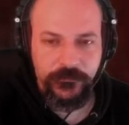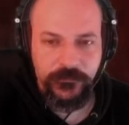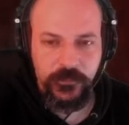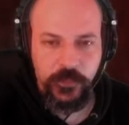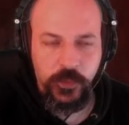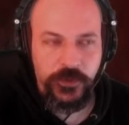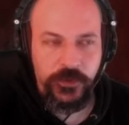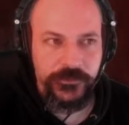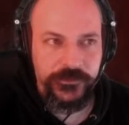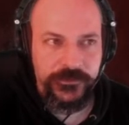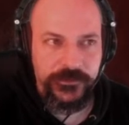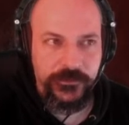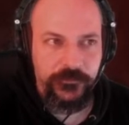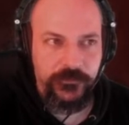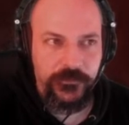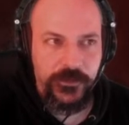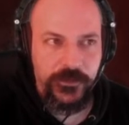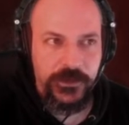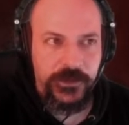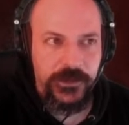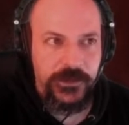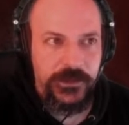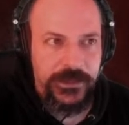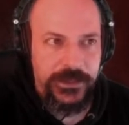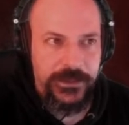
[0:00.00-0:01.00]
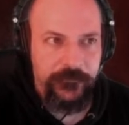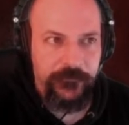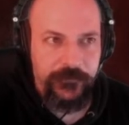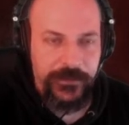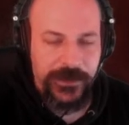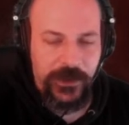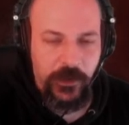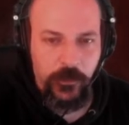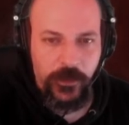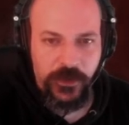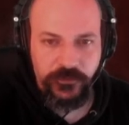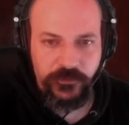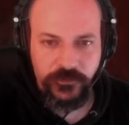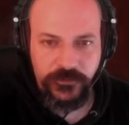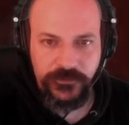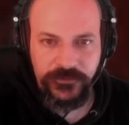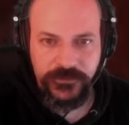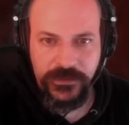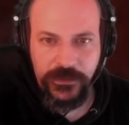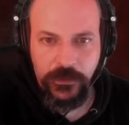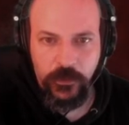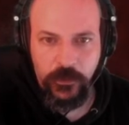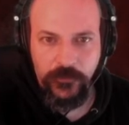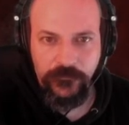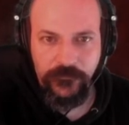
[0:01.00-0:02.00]
once if battle mode runs
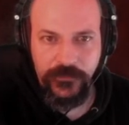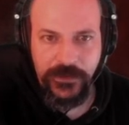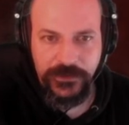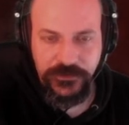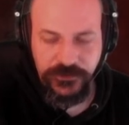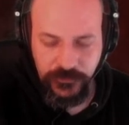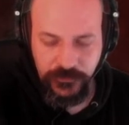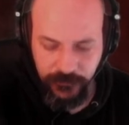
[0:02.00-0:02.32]
out of action